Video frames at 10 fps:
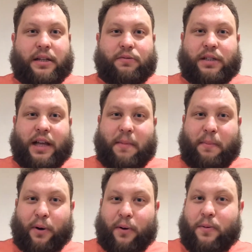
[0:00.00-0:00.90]
you'll see me
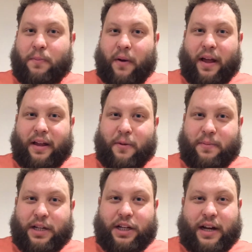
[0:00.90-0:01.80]
brew my
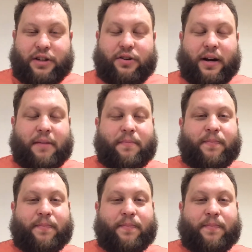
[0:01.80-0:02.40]
competition entry.